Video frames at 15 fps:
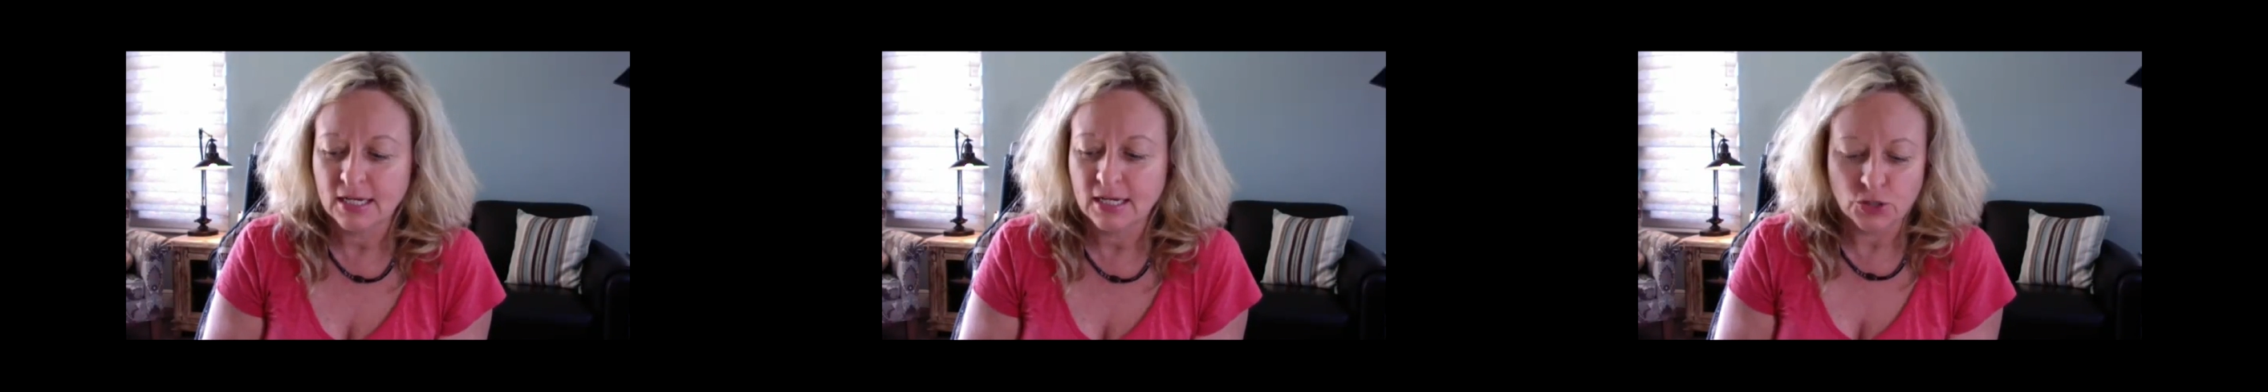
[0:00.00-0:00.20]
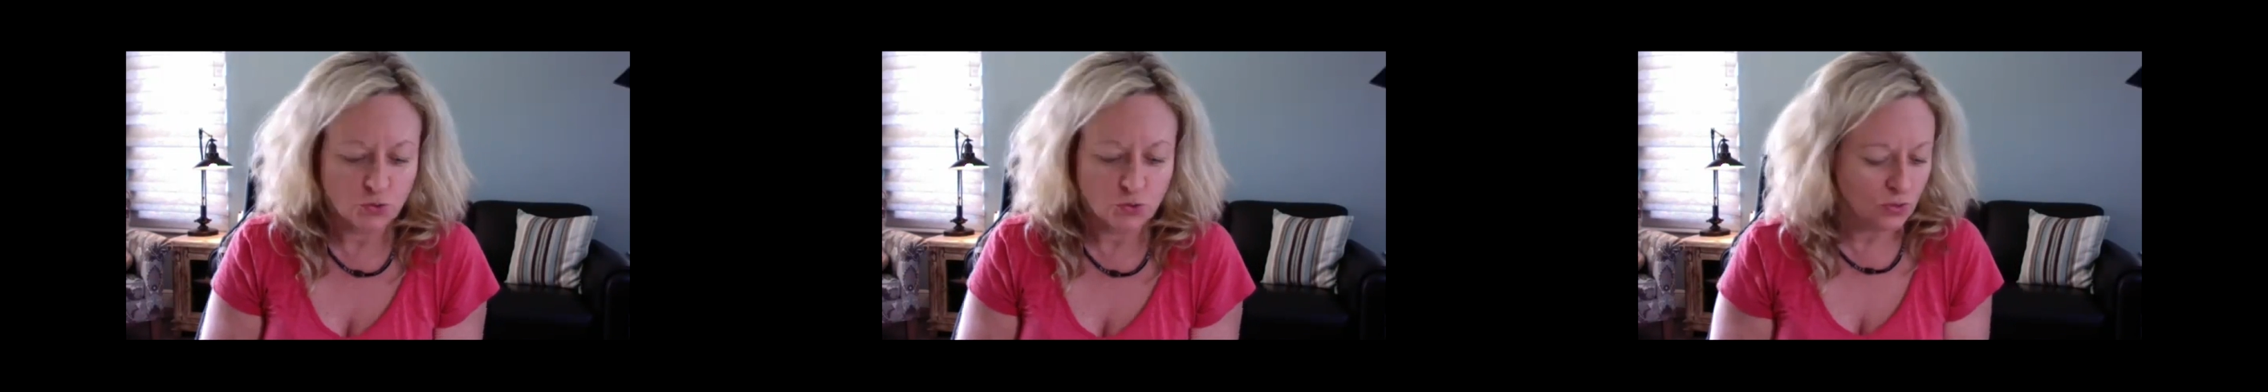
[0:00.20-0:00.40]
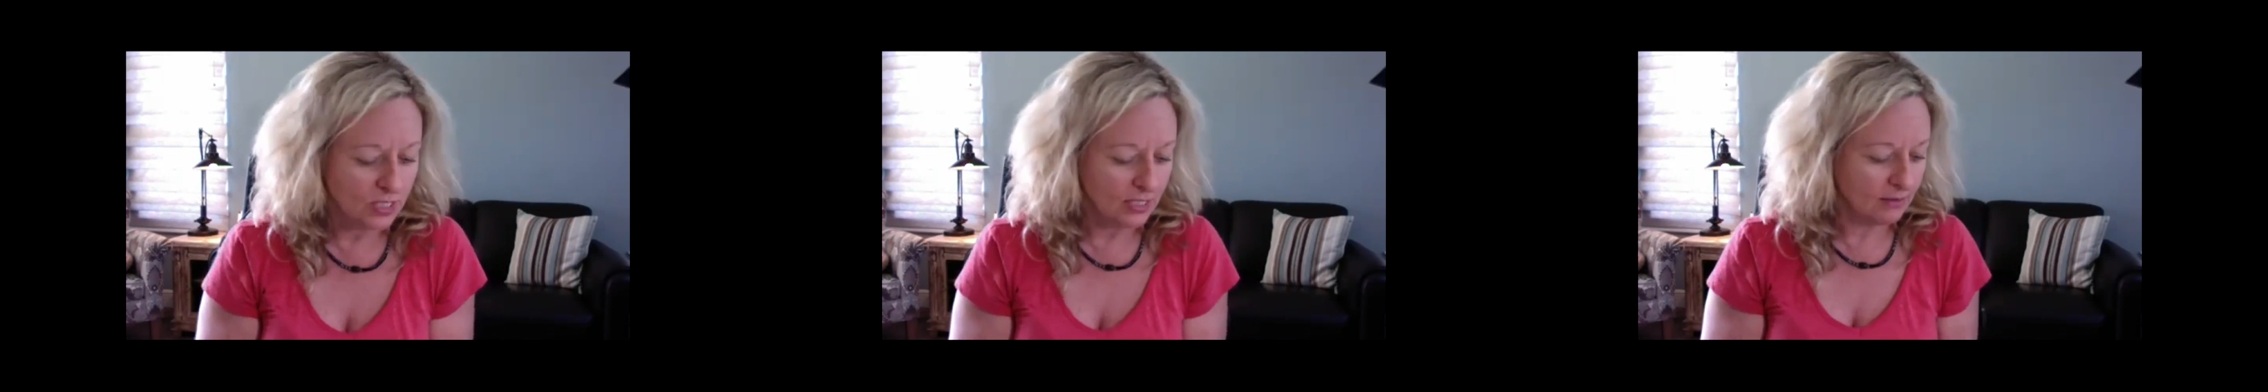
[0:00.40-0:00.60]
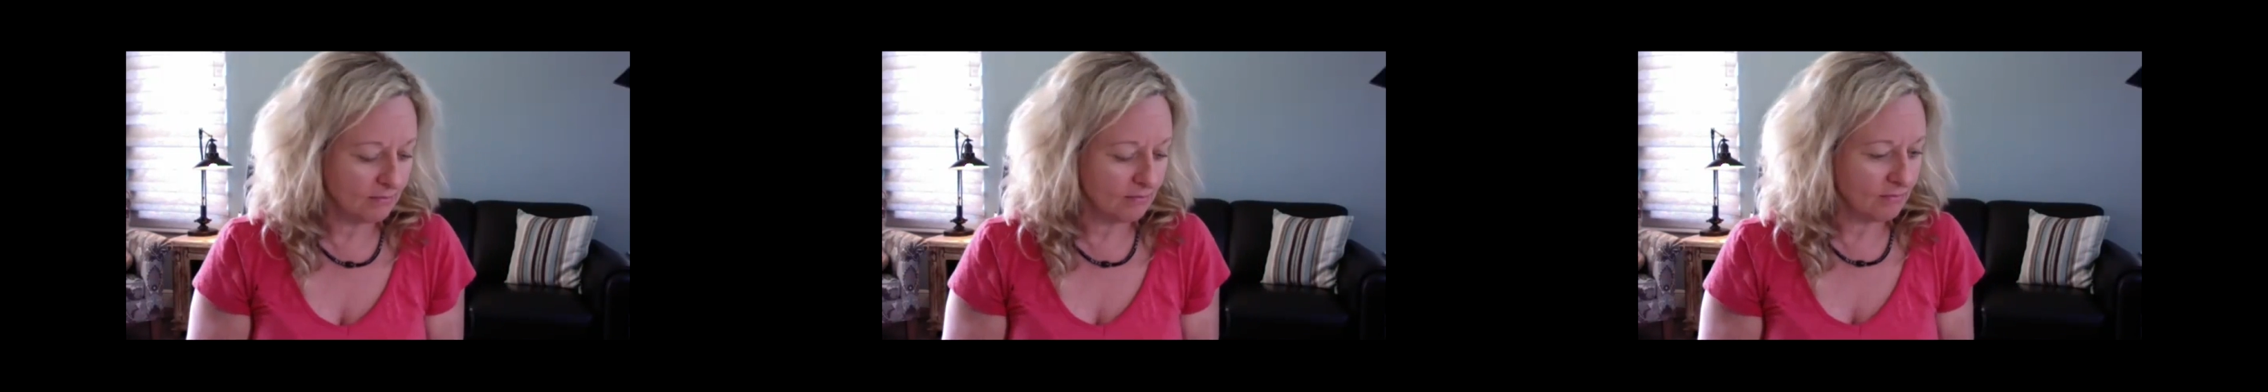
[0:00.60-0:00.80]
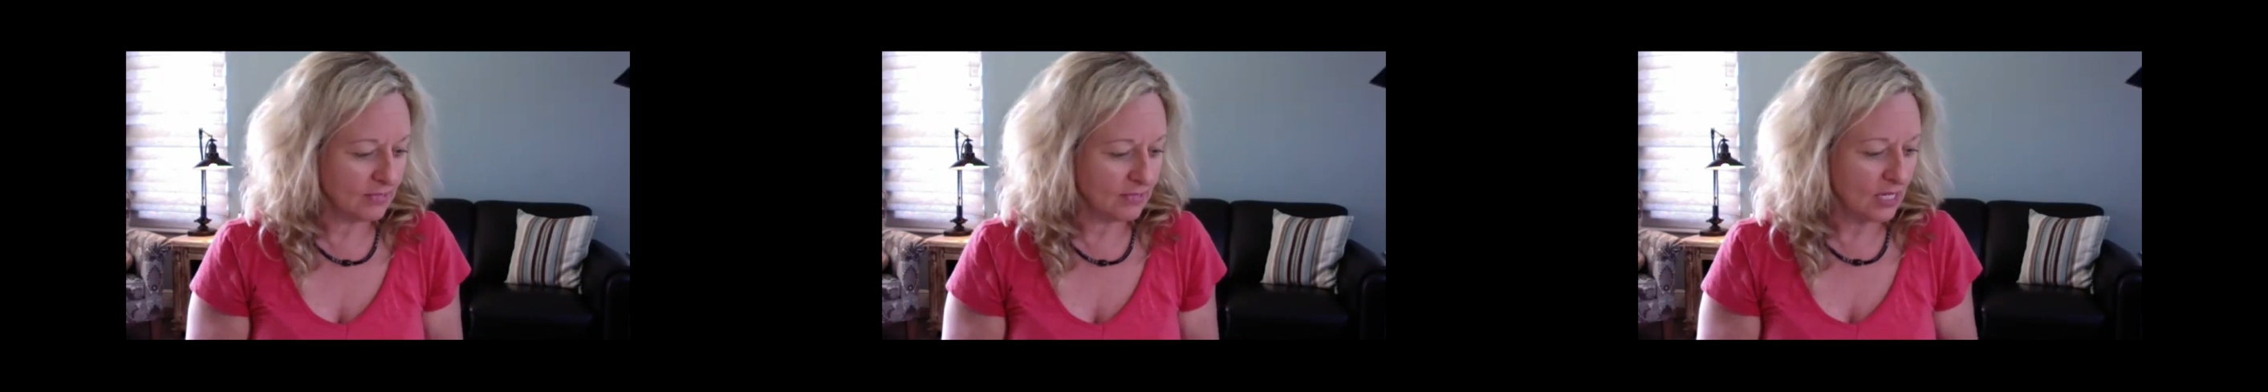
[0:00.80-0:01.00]
You
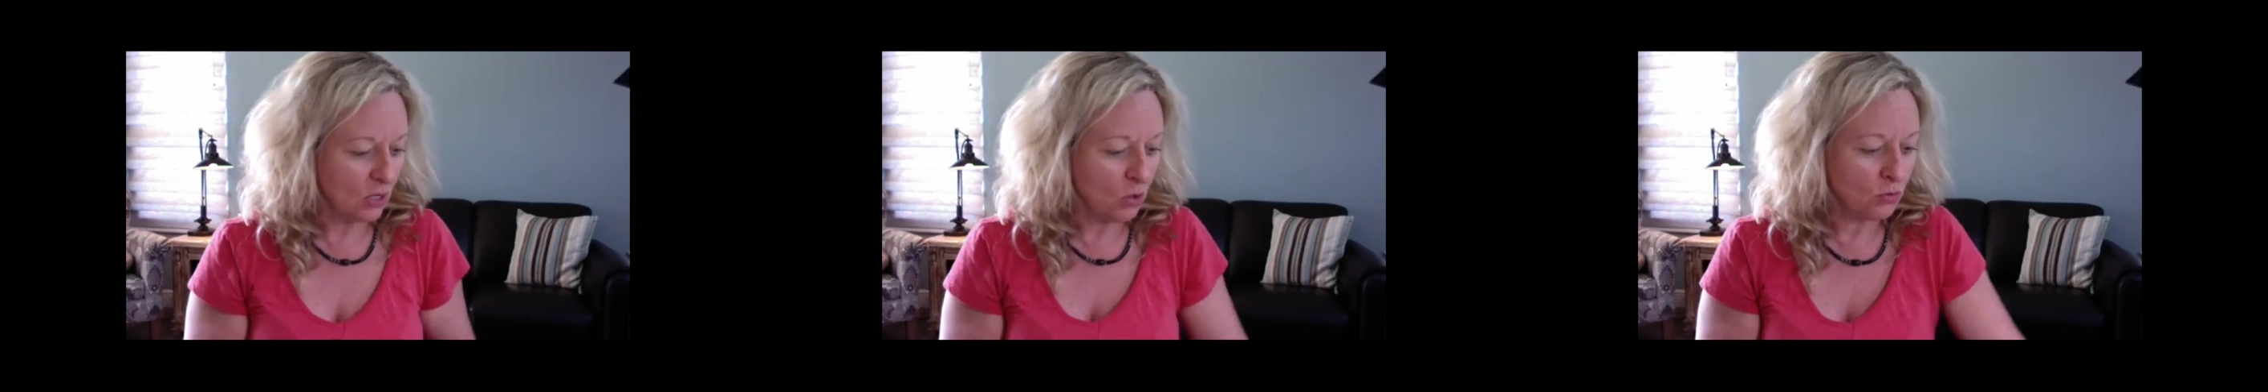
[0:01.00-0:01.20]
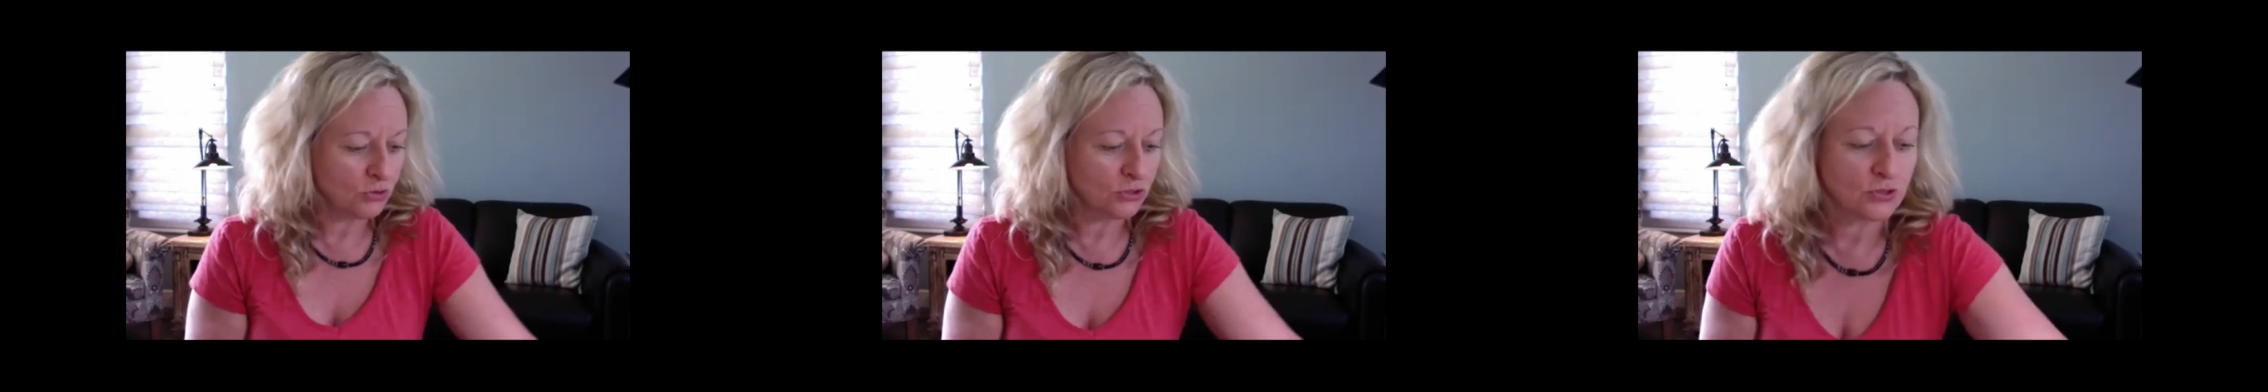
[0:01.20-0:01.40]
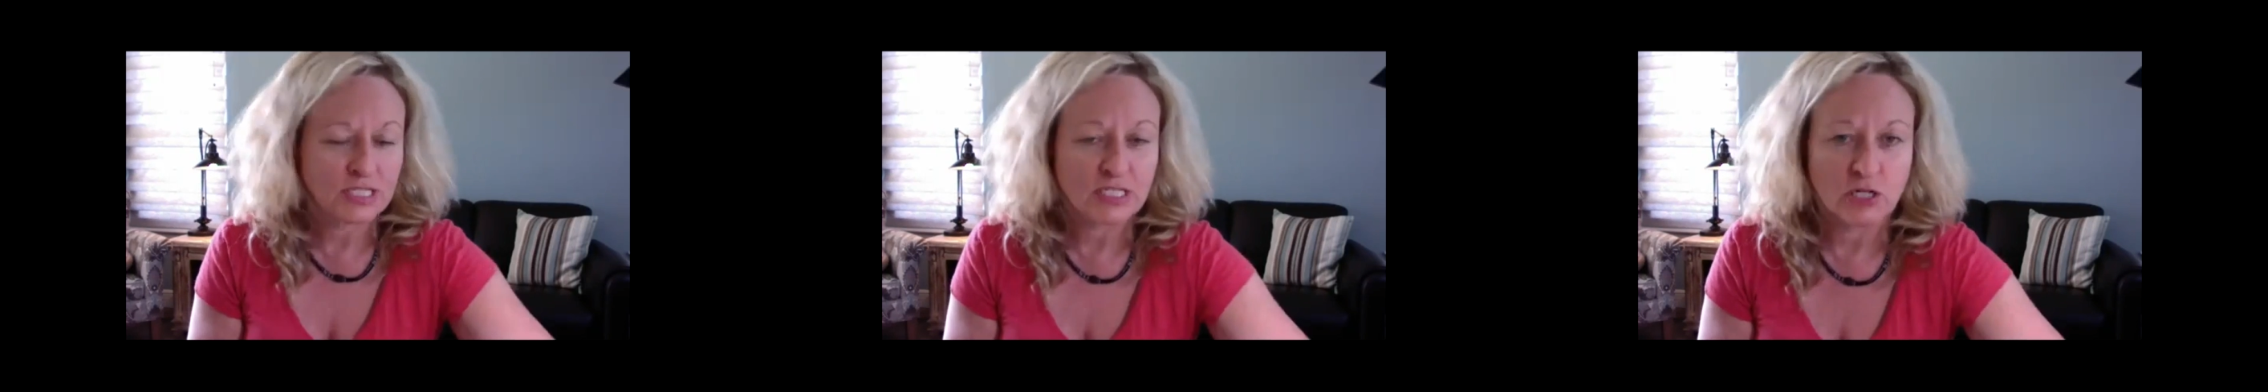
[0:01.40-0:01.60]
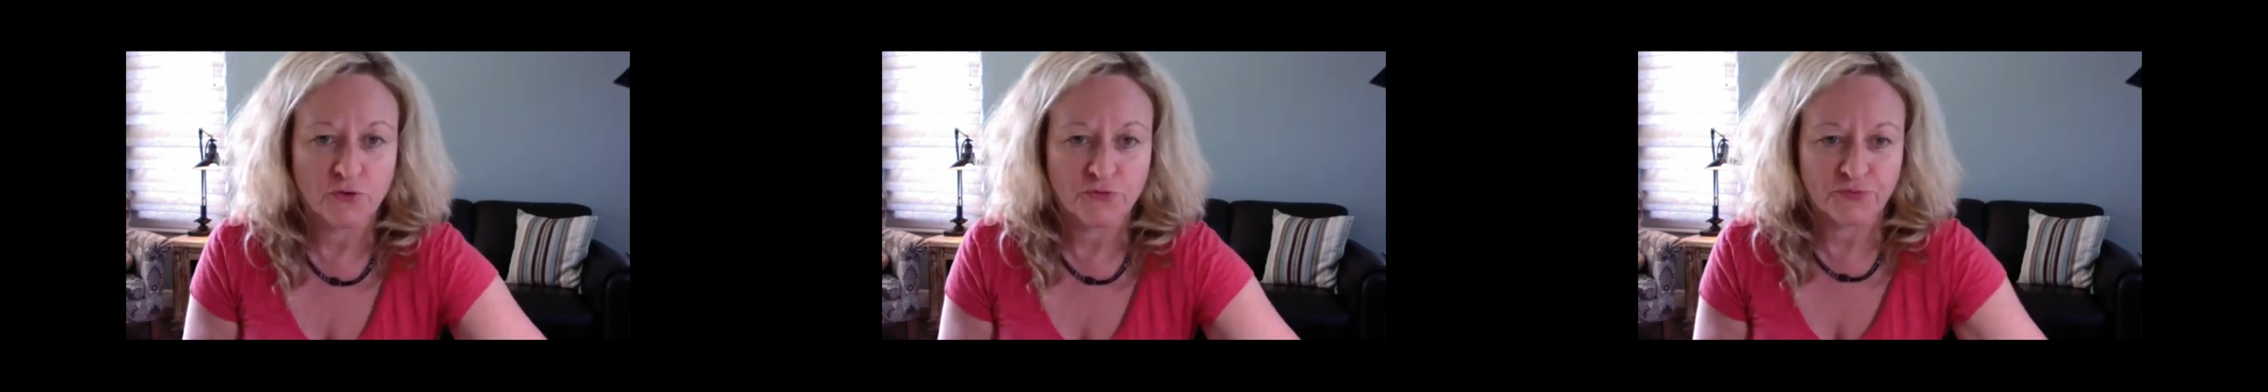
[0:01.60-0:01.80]
can hold your cell